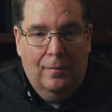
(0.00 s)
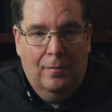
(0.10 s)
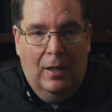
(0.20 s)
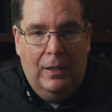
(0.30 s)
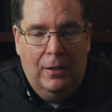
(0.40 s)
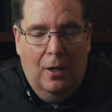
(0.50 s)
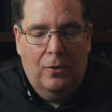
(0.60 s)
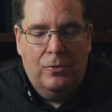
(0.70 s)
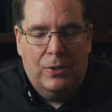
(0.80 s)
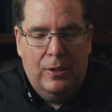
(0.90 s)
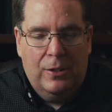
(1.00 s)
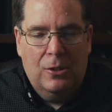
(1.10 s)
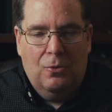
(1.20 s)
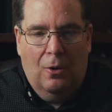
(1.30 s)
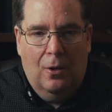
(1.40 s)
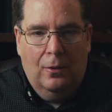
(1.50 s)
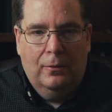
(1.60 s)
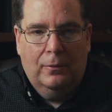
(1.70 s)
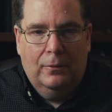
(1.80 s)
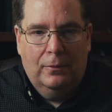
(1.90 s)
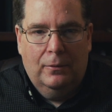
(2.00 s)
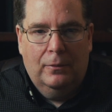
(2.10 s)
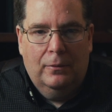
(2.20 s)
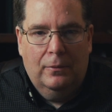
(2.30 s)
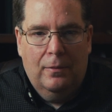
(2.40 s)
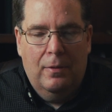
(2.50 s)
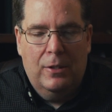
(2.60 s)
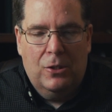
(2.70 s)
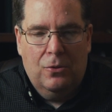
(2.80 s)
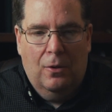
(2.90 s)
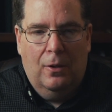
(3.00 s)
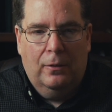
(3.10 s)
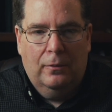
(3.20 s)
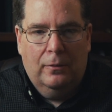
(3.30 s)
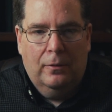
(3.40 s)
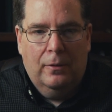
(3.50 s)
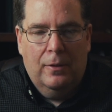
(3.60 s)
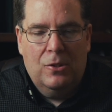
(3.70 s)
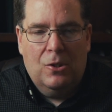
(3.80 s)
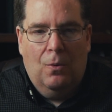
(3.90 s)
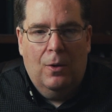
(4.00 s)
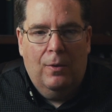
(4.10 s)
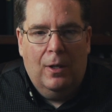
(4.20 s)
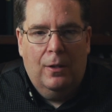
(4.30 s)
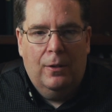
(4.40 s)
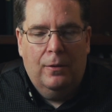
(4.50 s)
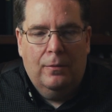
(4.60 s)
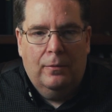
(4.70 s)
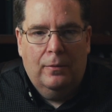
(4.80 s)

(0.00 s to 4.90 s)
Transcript: But he knows this is wrong. This is wrong. So what are we going to do?